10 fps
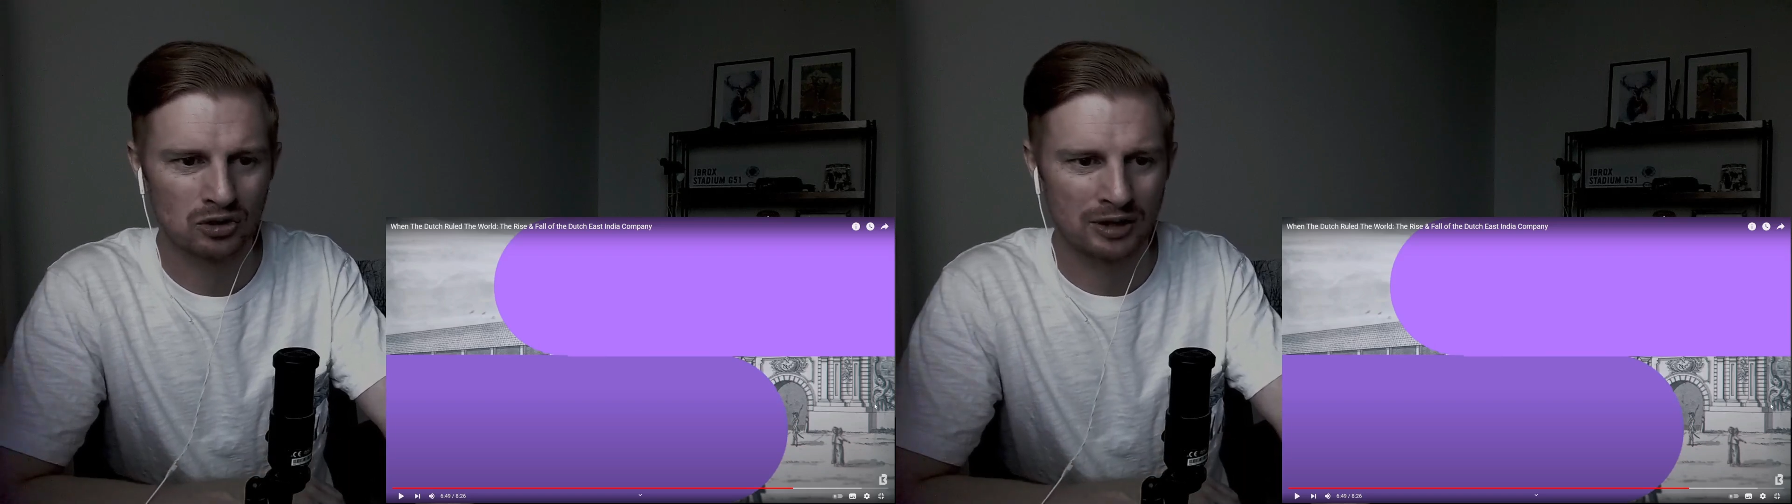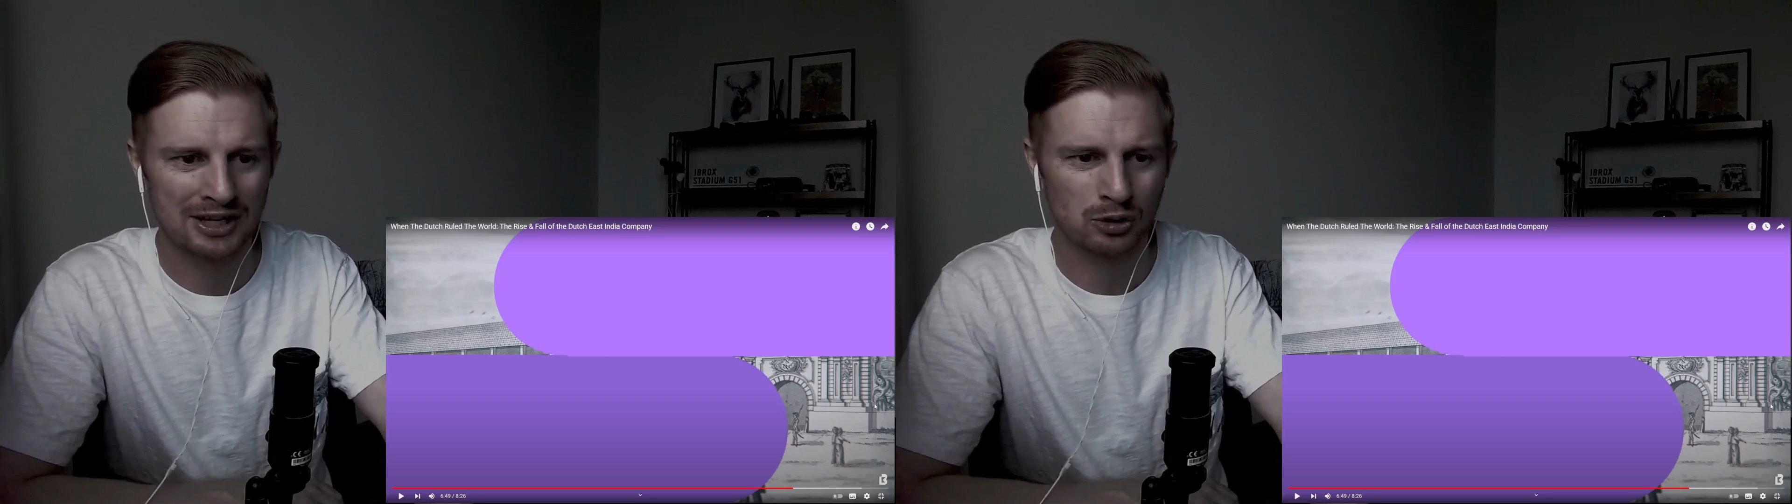
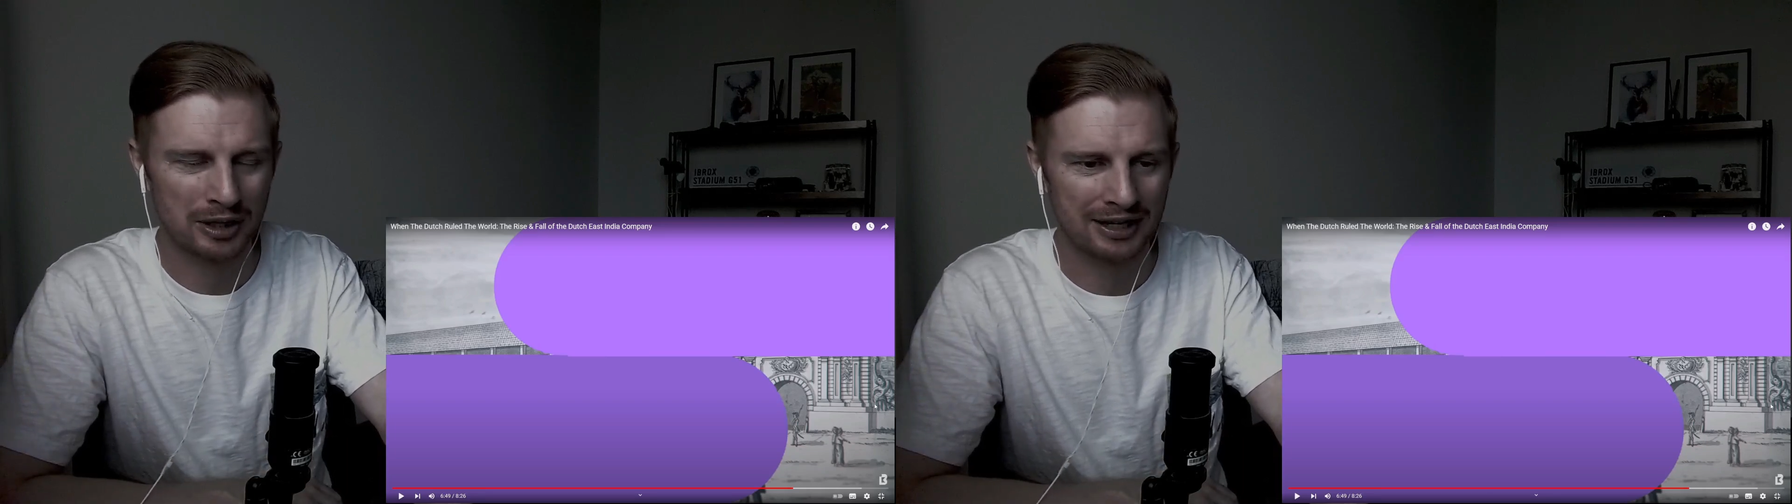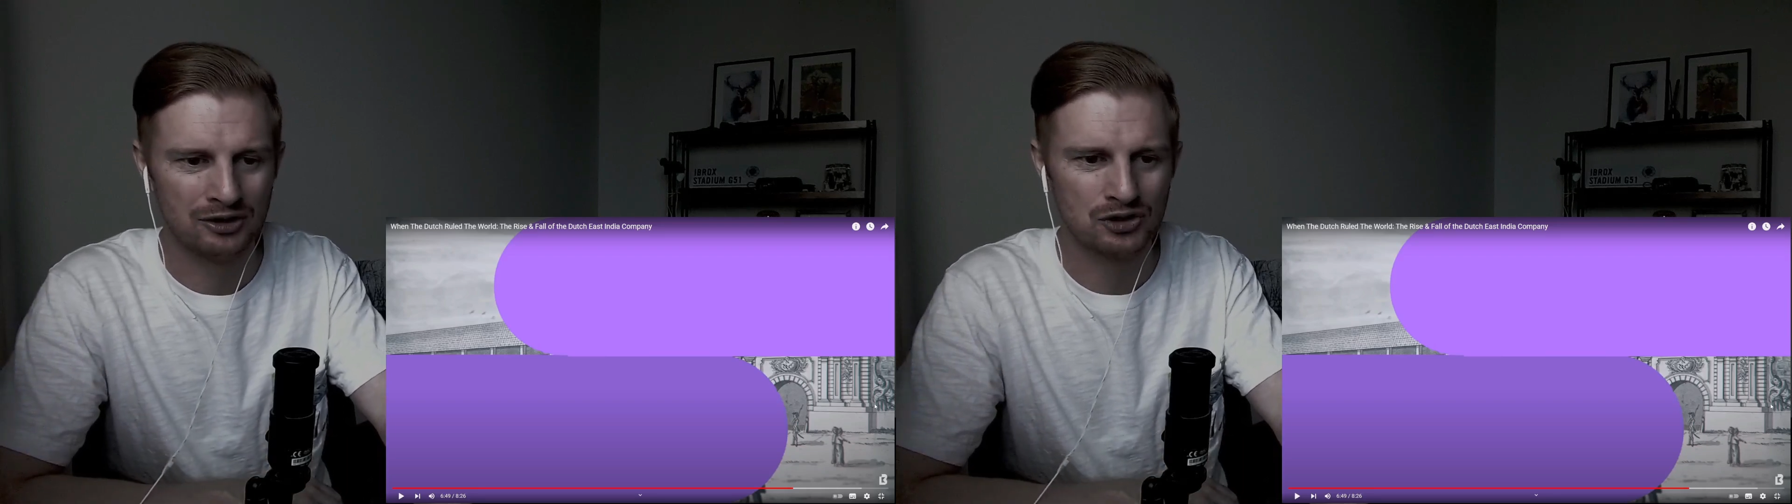so that's
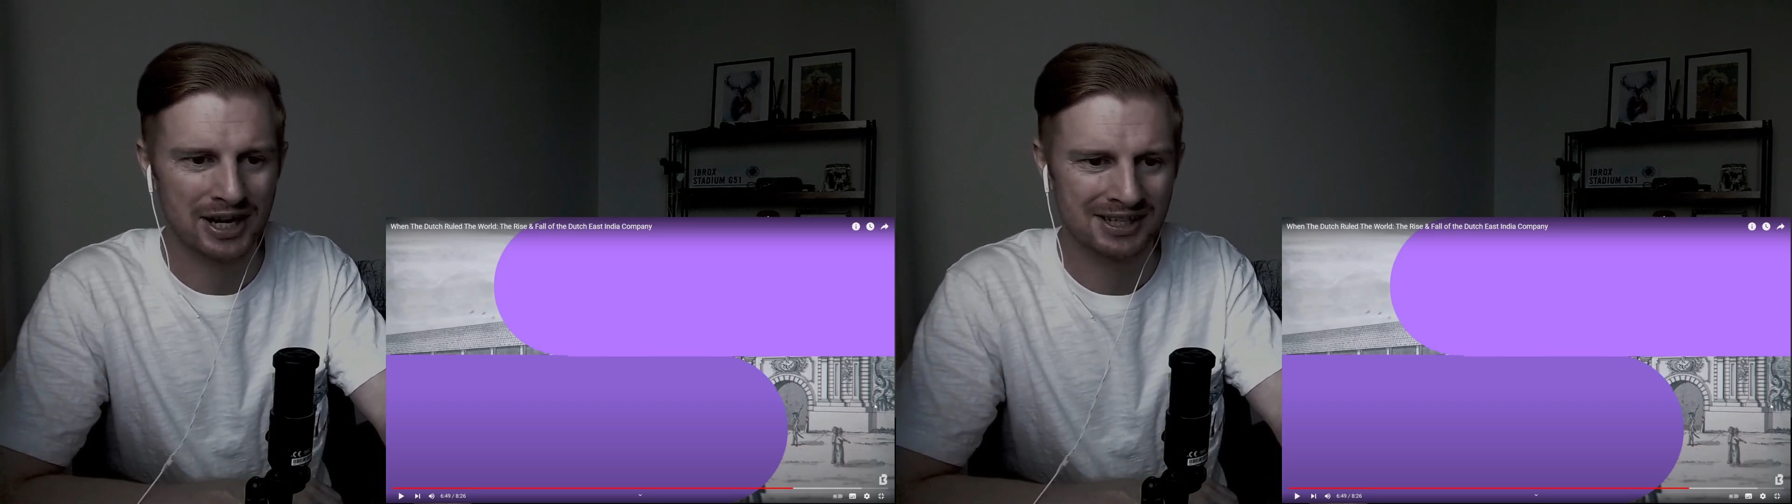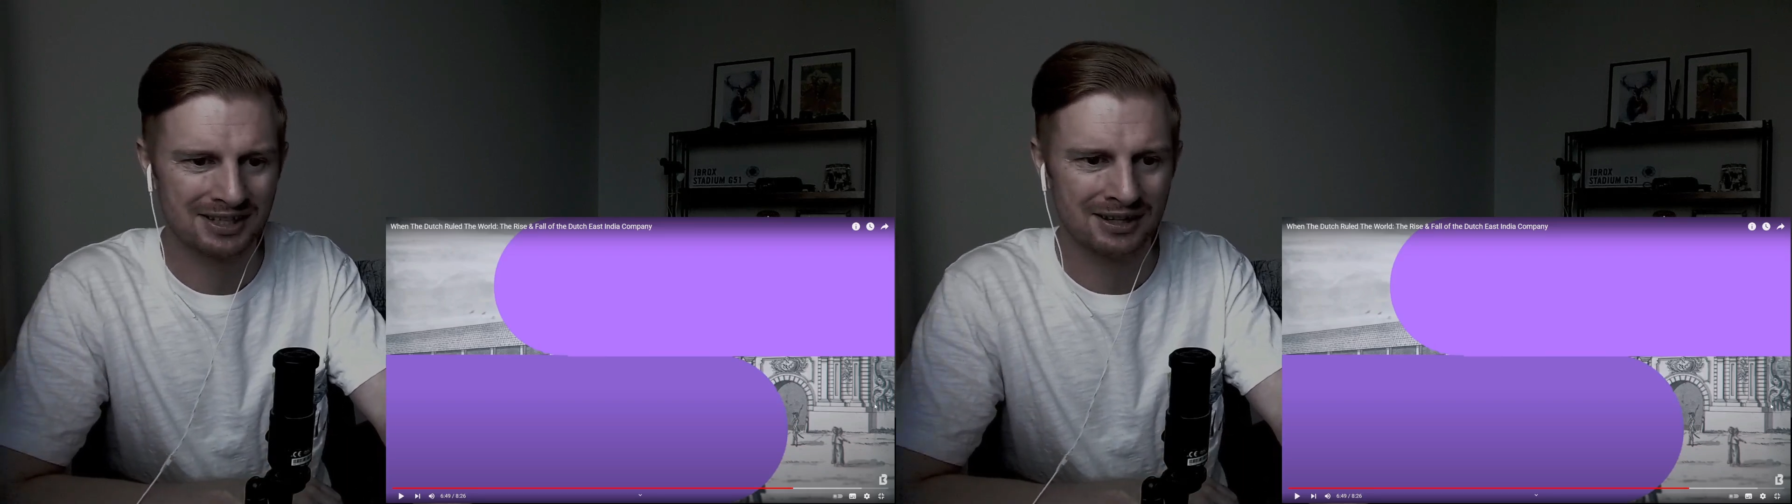quite
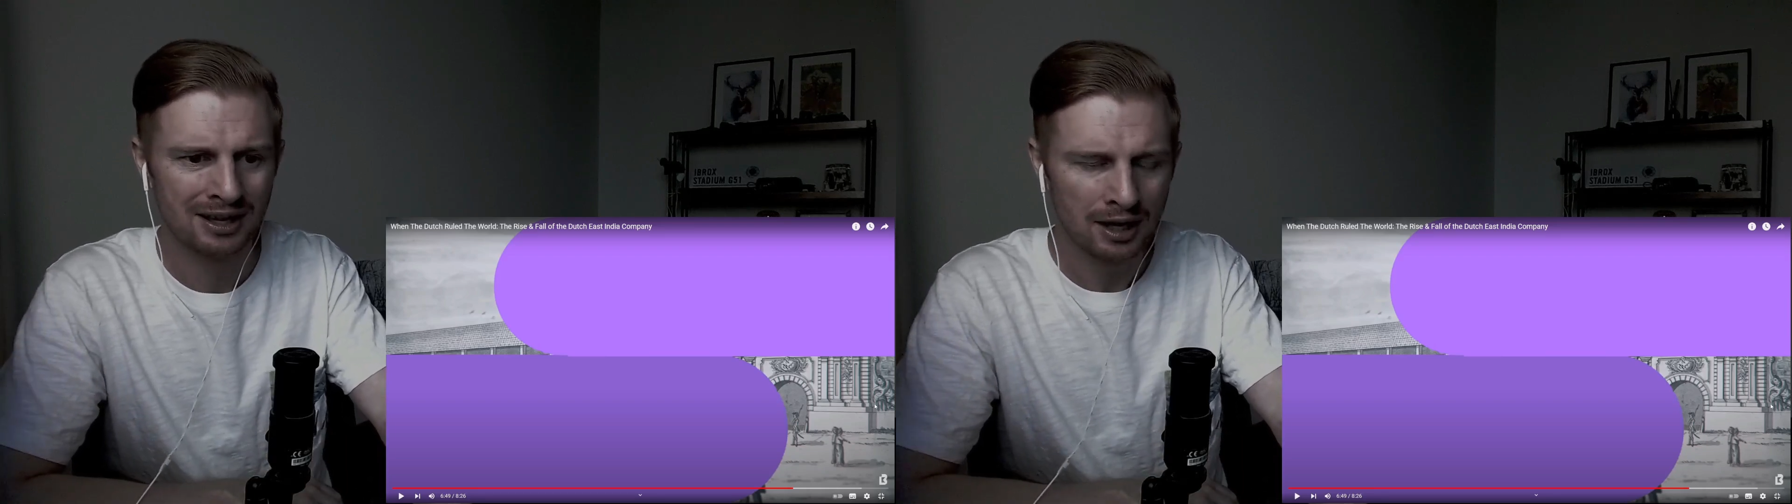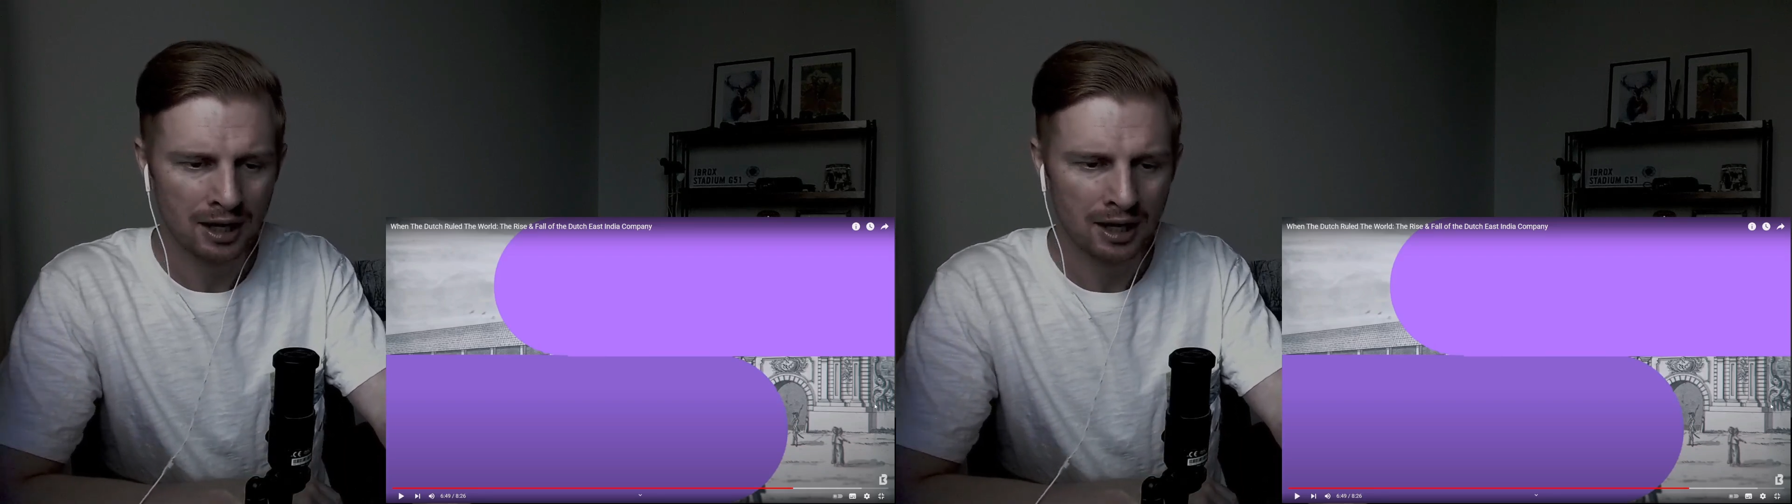interesting.